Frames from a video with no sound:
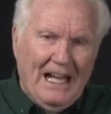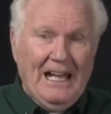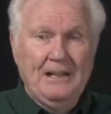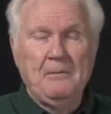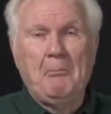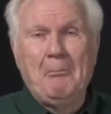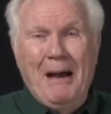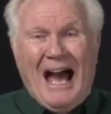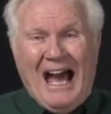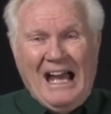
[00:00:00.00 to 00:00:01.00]
And
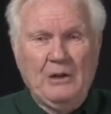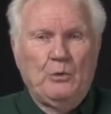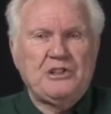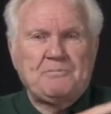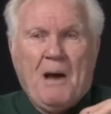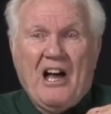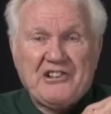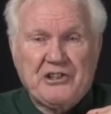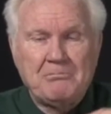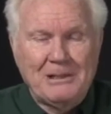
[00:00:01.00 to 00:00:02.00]
my
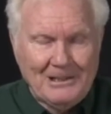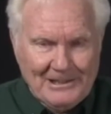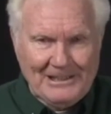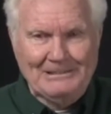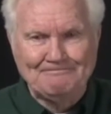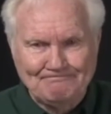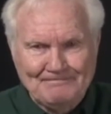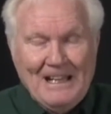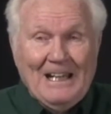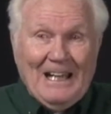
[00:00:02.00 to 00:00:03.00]
responsibility
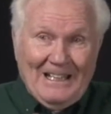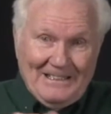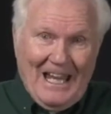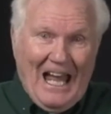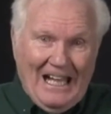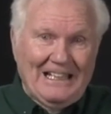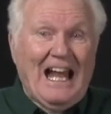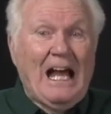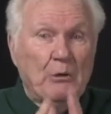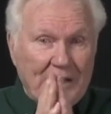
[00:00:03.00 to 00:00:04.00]
at night,
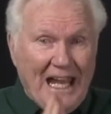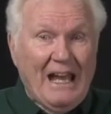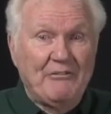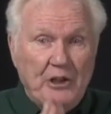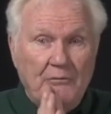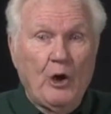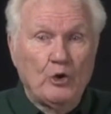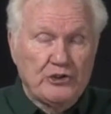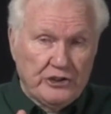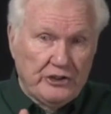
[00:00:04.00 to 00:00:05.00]
I would have
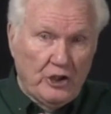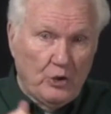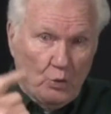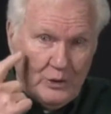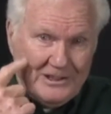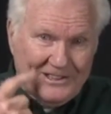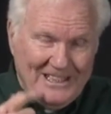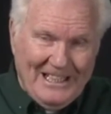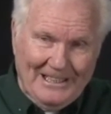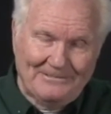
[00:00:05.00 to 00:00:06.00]
devotion with the
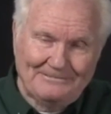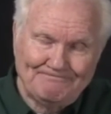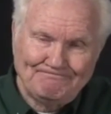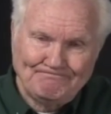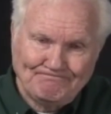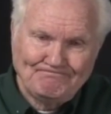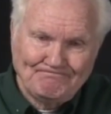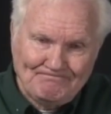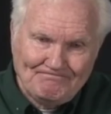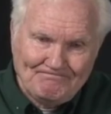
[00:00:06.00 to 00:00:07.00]
deaf.
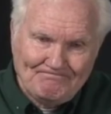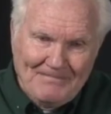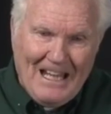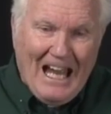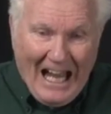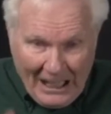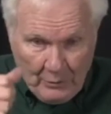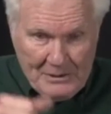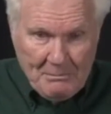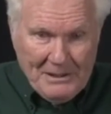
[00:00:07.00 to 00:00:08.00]
I
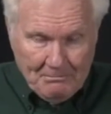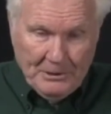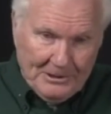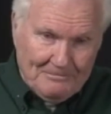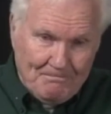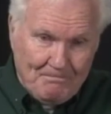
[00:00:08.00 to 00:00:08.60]
remember